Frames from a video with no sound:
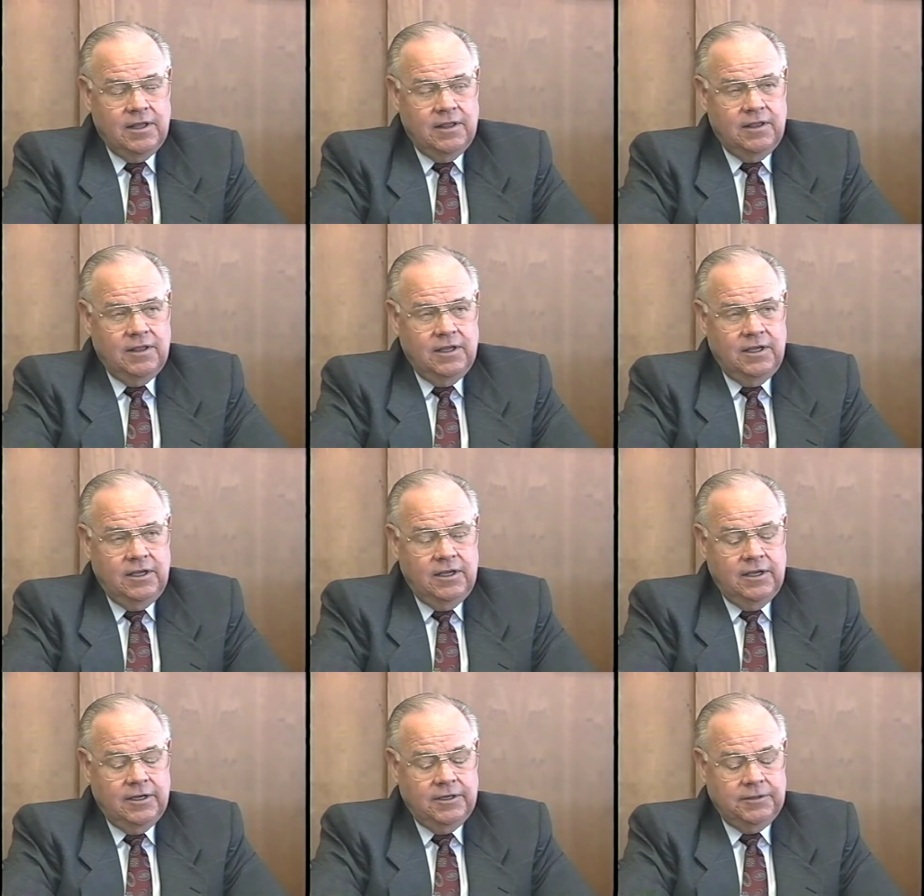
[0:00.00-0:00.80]

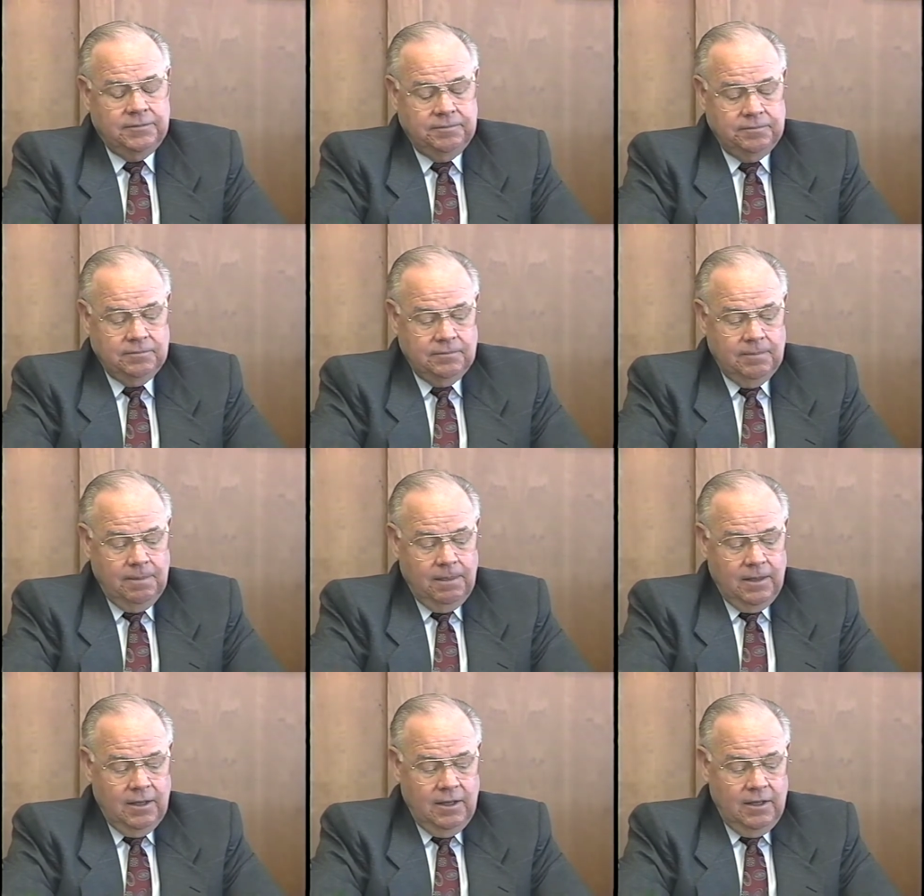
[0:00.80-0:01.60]
the uh,
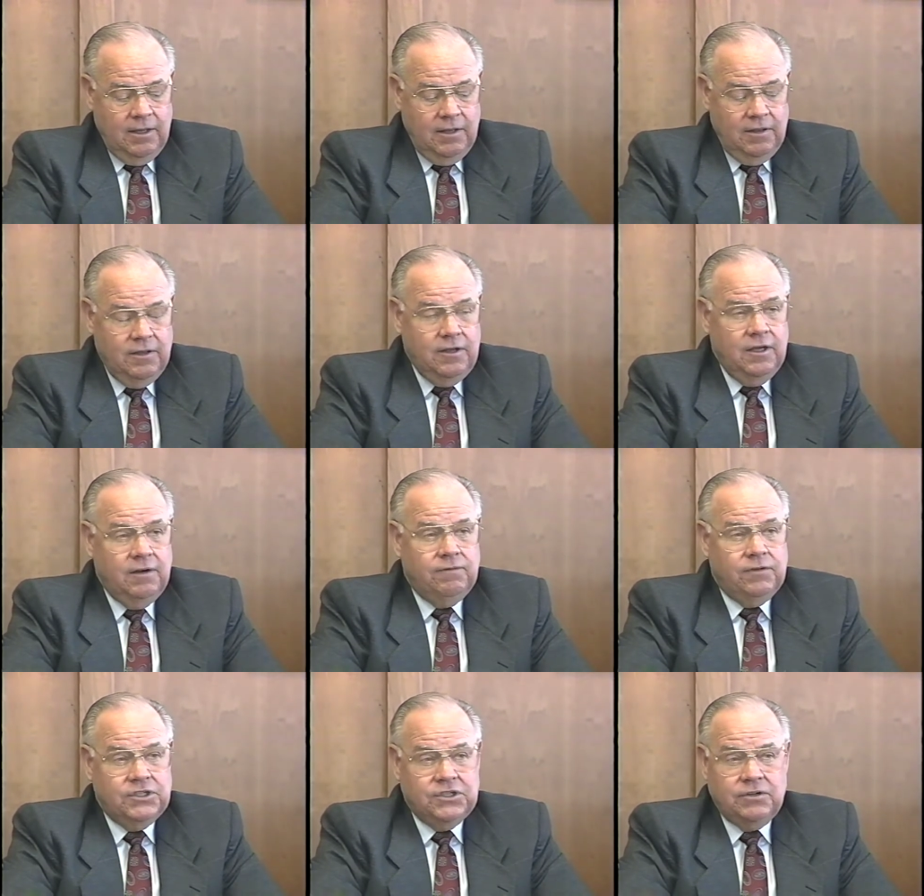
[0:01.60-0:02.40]
the
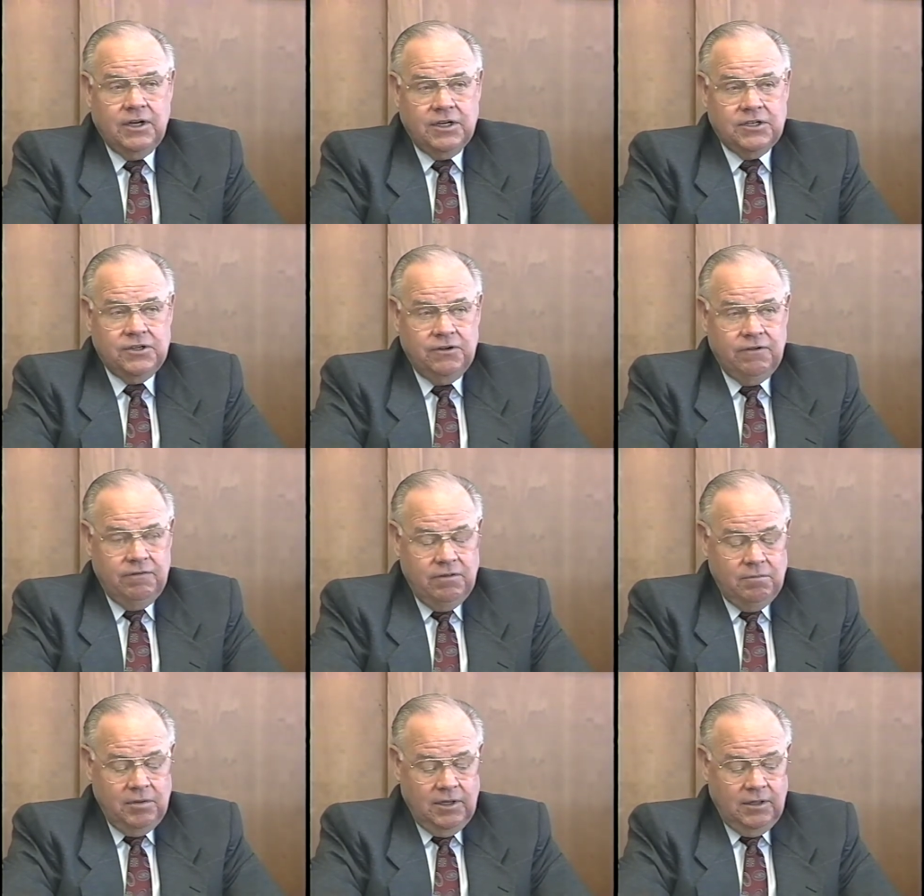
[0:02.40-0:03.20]
infrastructure of
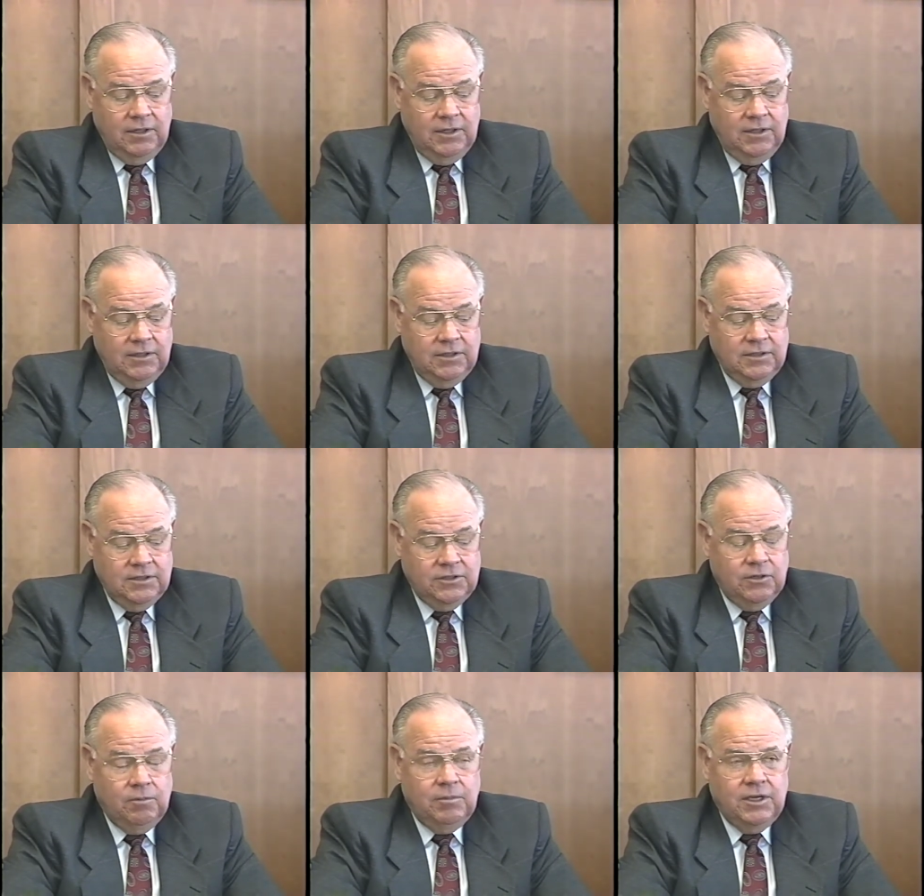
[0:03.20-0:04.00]
the building.
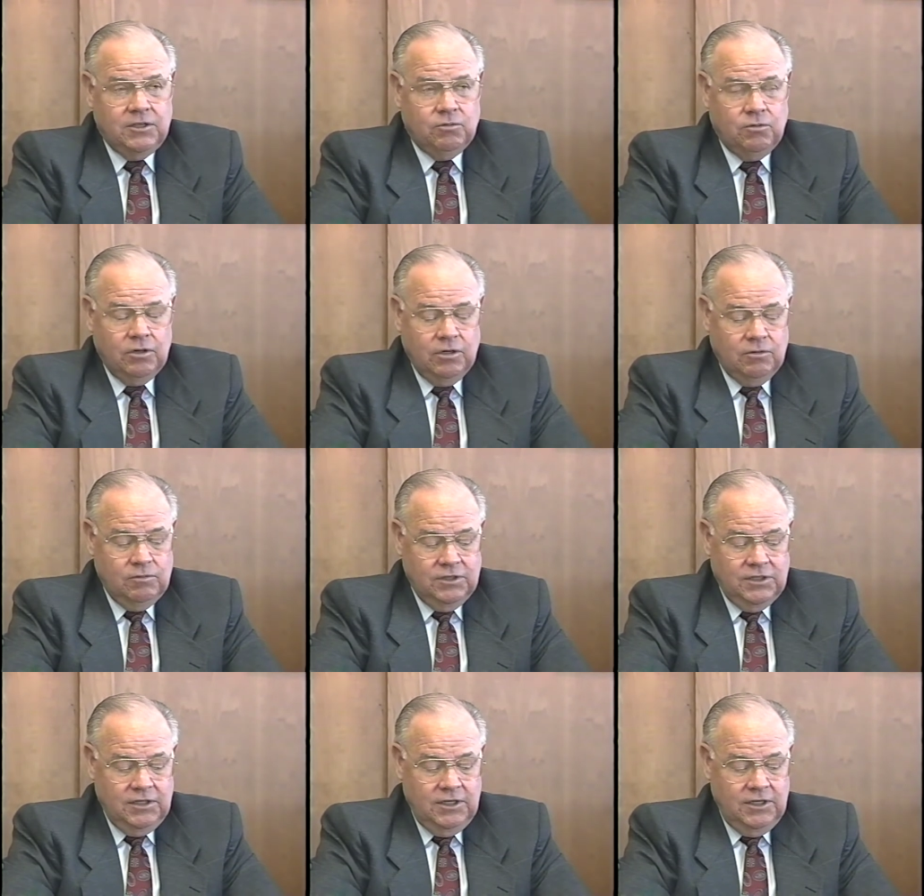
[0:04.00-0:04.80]
So much work
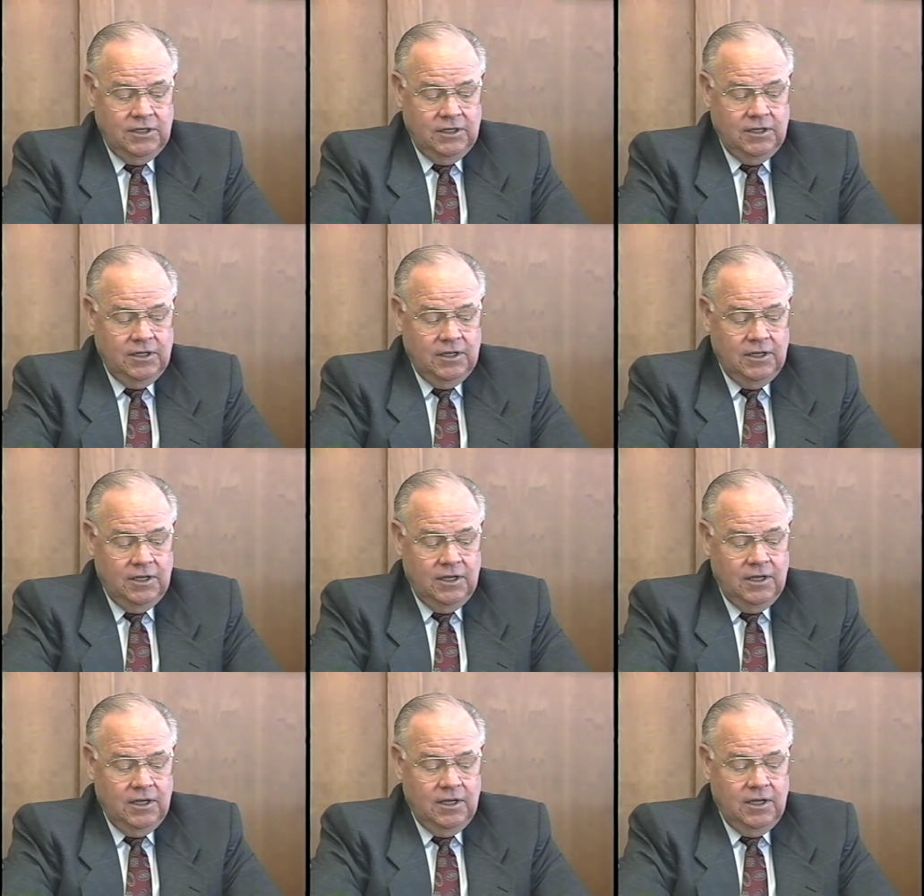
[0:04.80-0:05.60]
was needed.
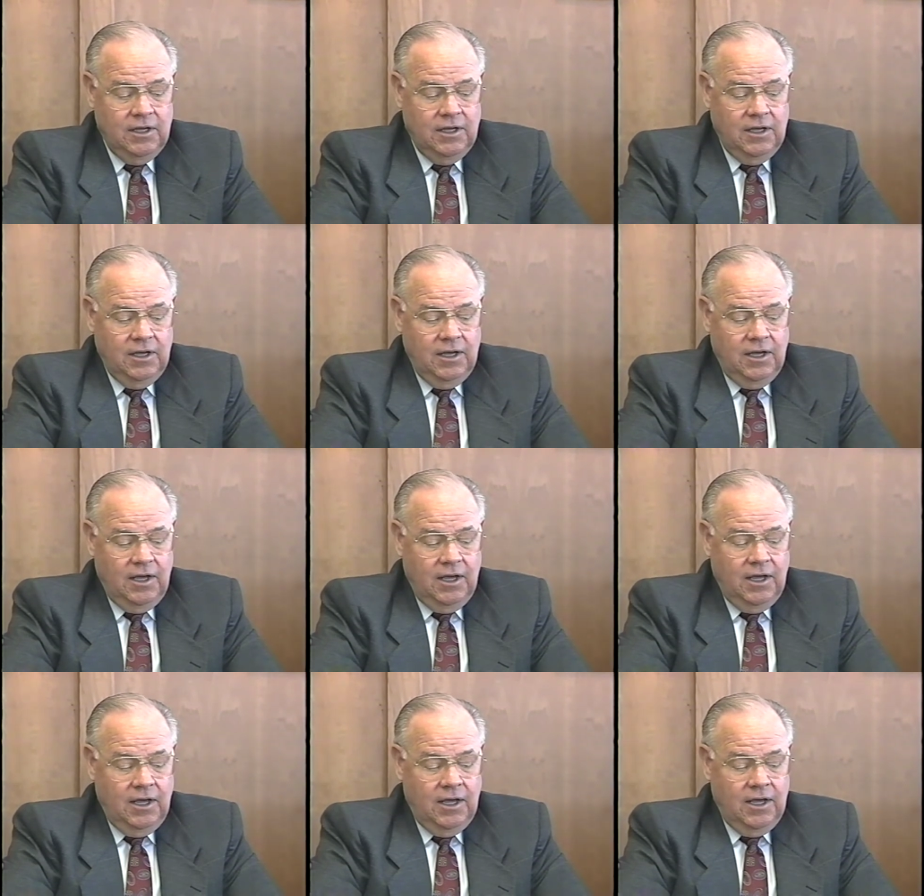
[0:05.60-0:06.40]

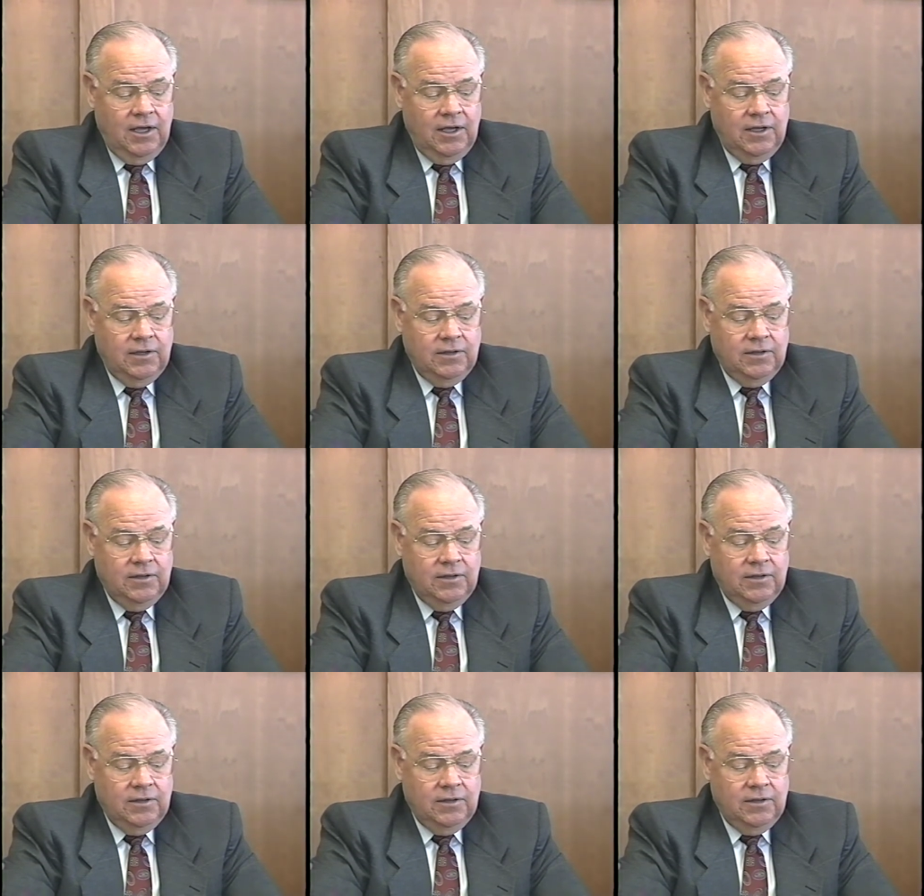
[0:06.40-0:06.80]
Uh,